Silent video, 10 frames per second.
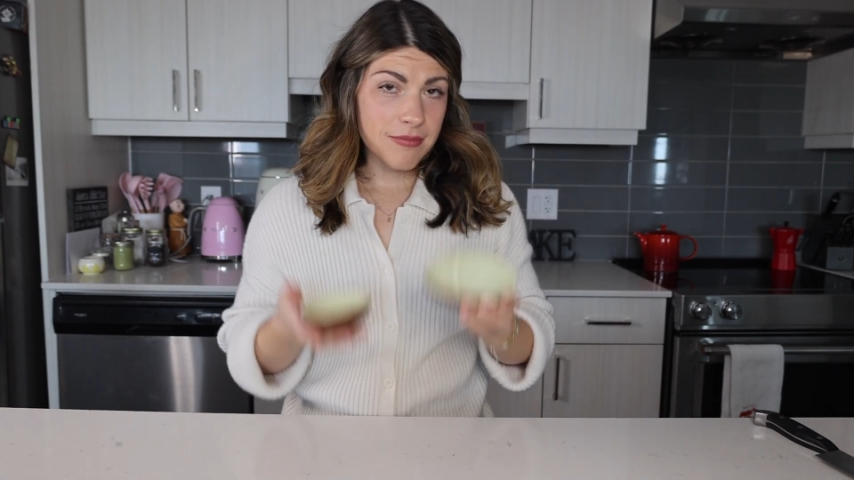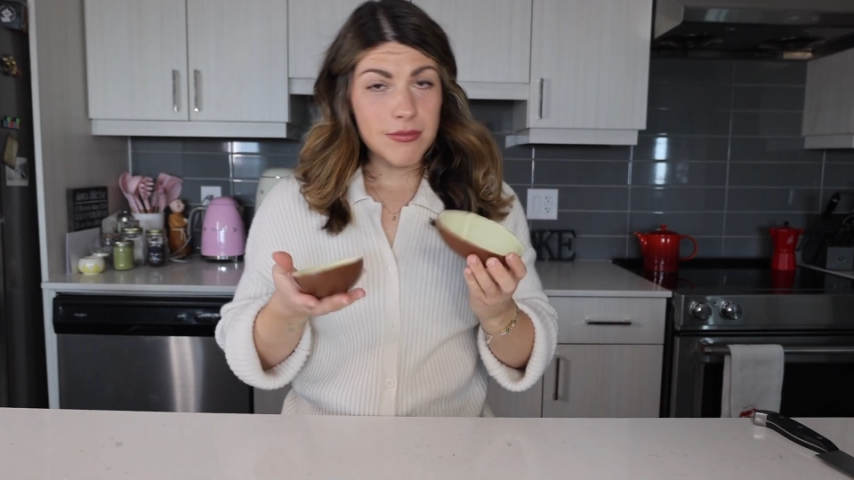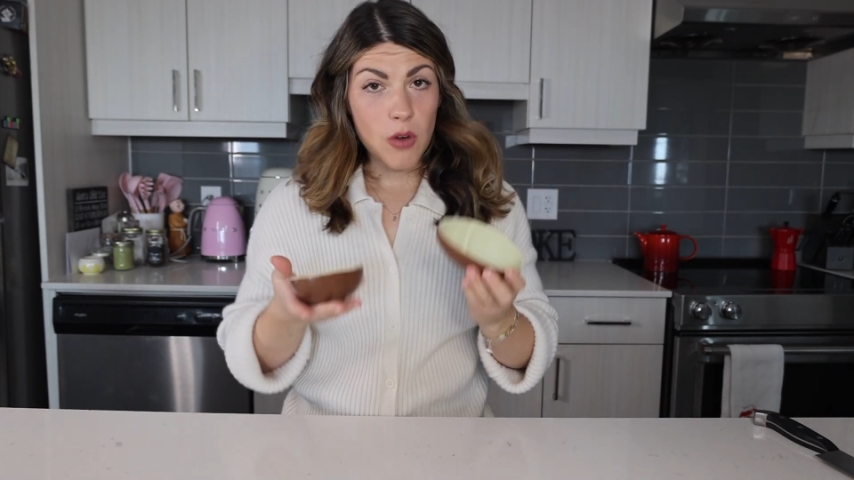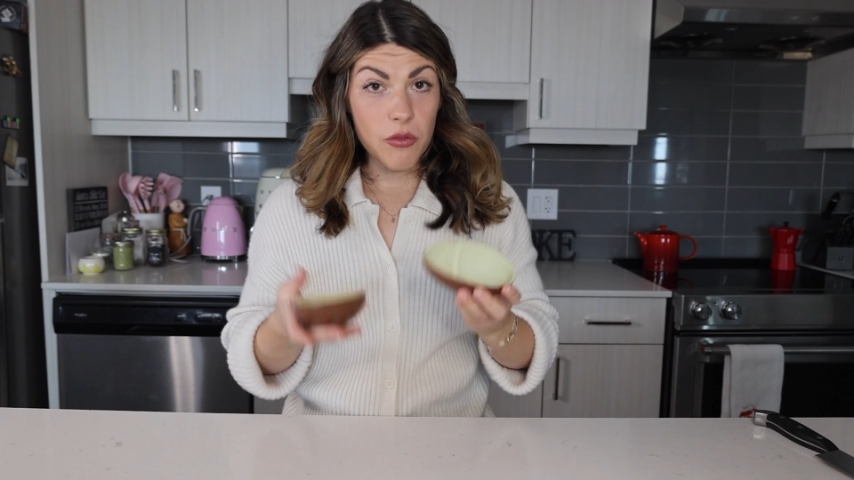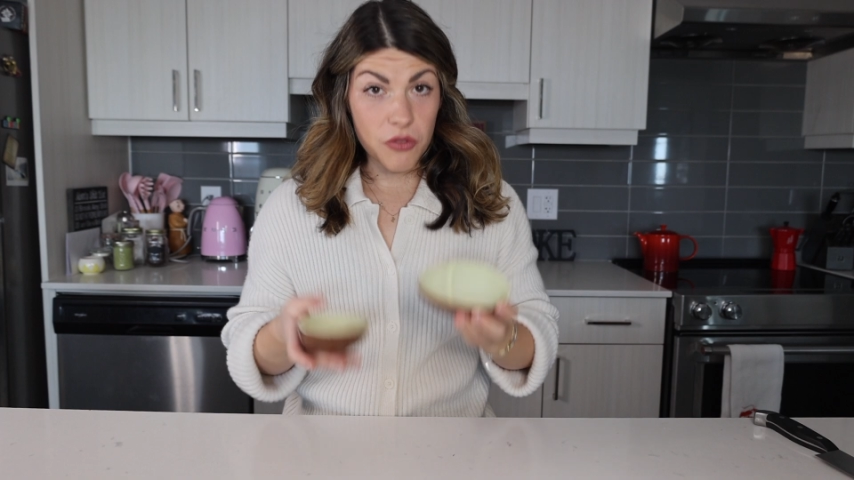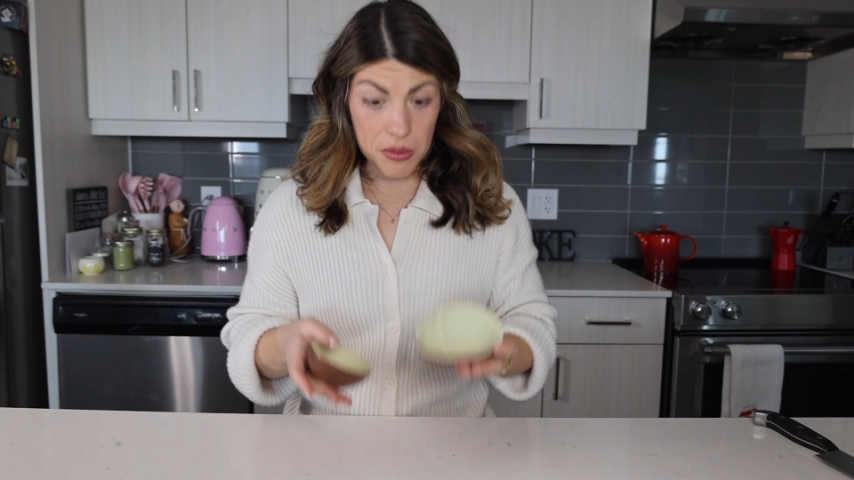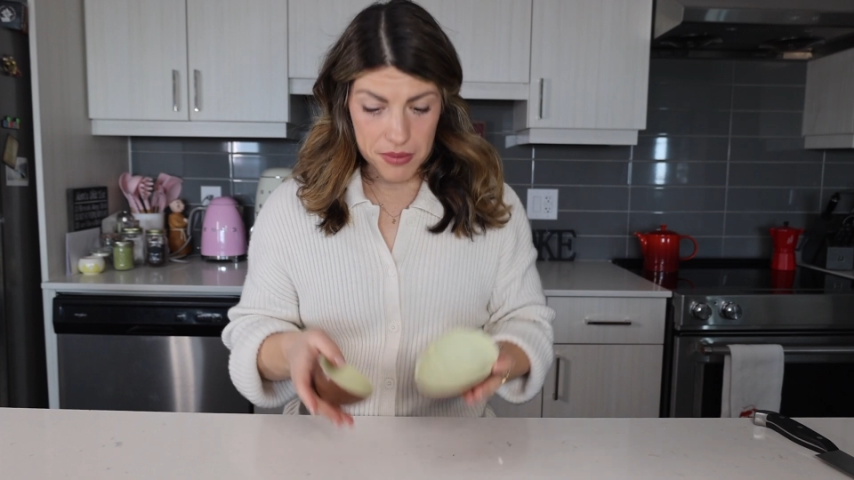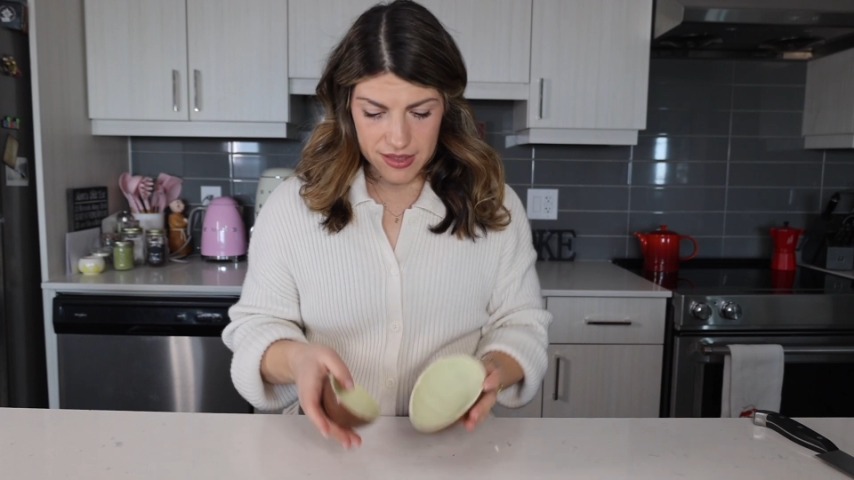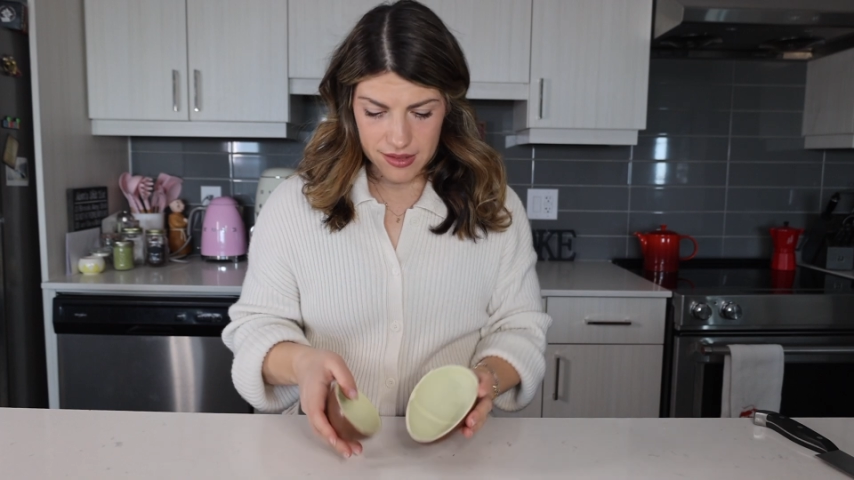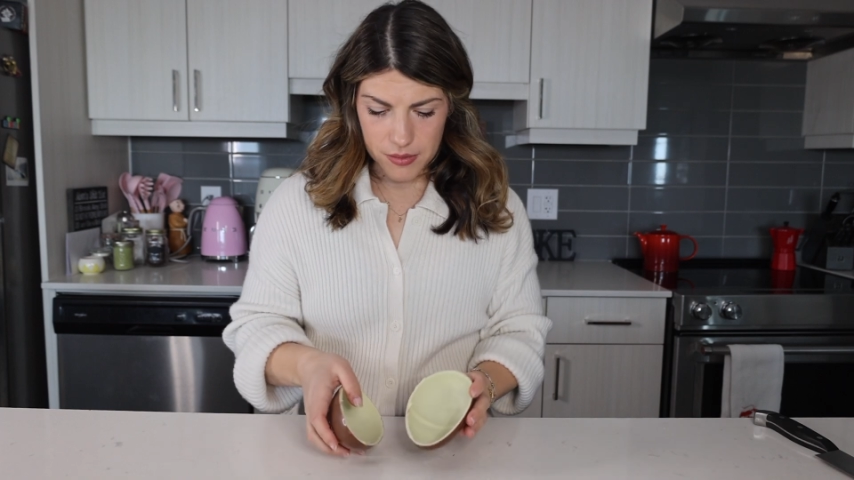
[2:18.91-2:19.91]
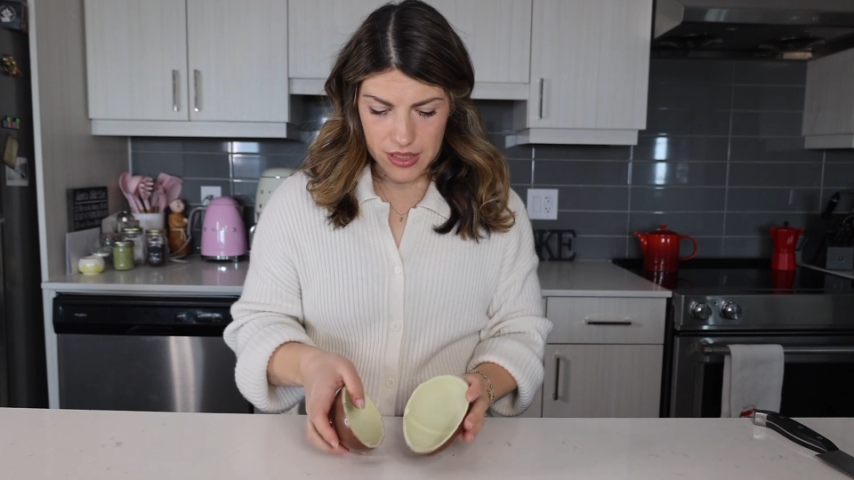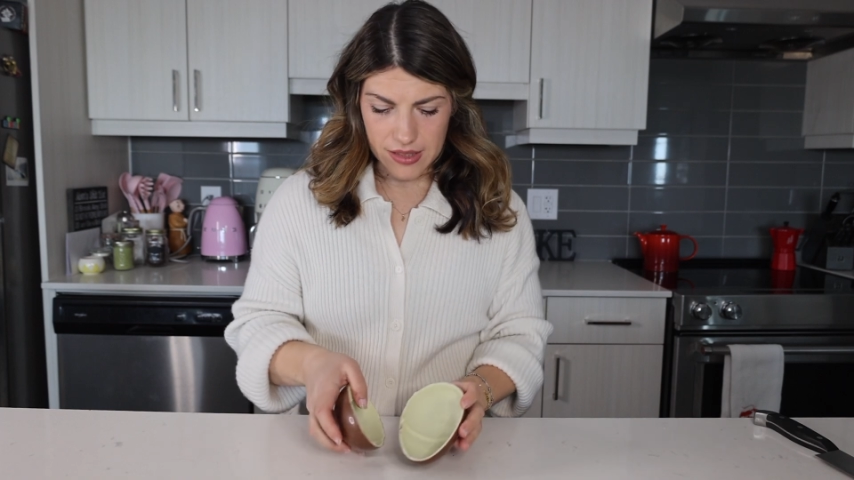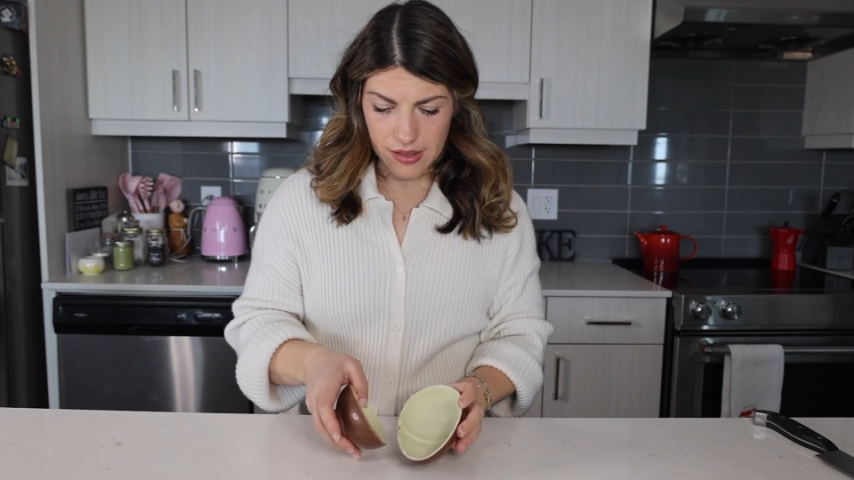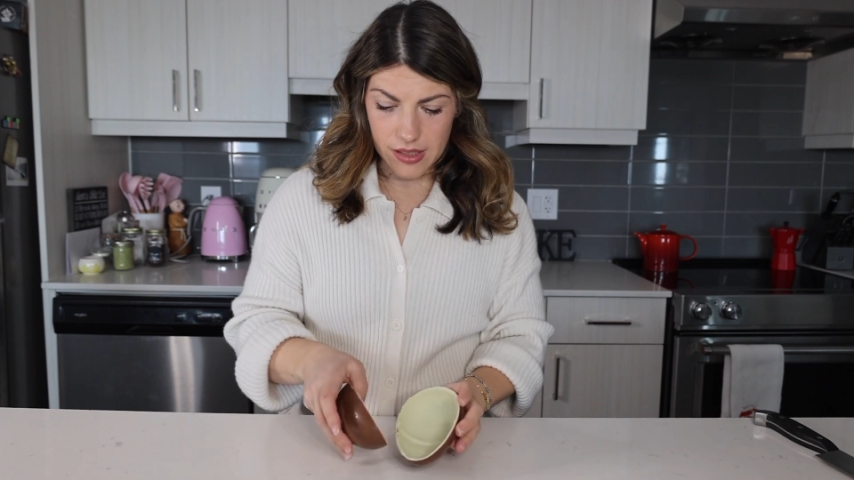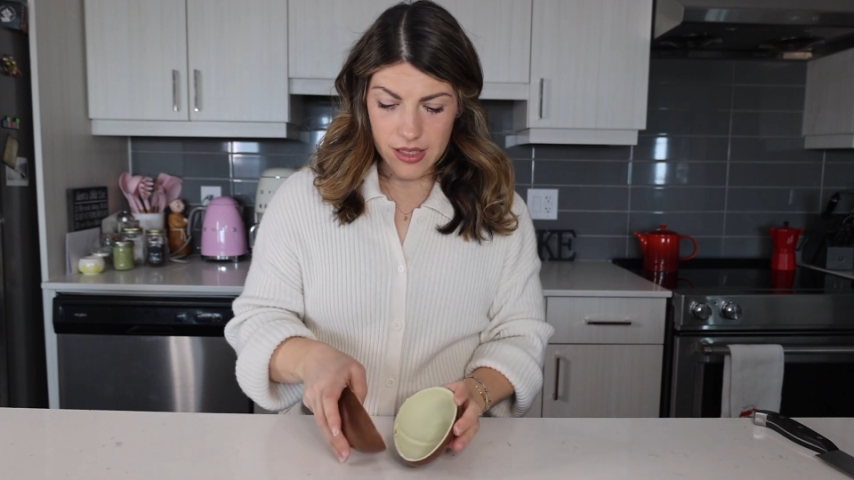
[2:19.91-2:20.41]
hope for the best
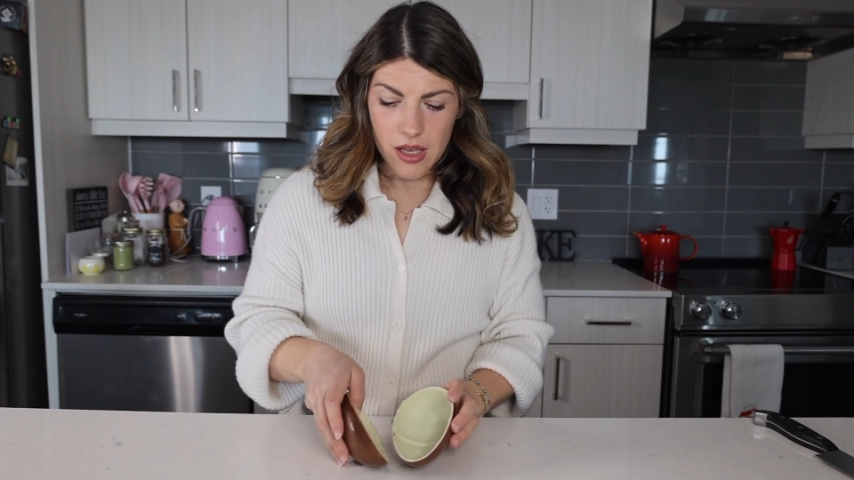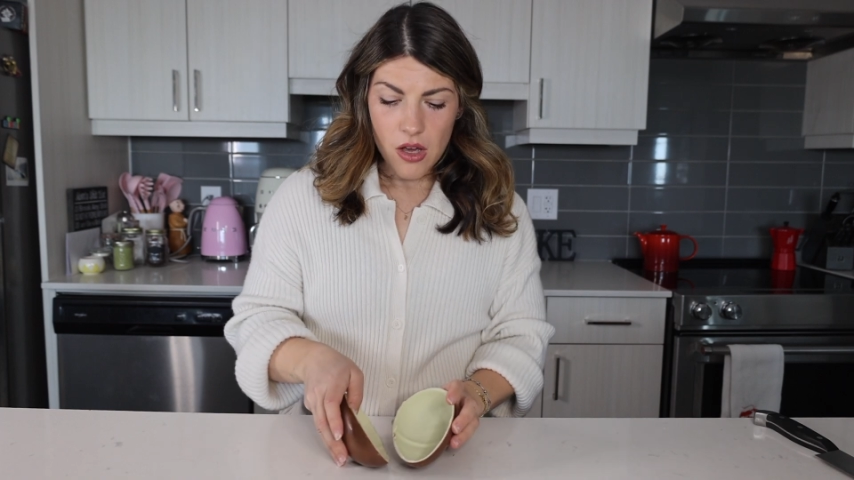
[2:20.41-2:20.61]
basically,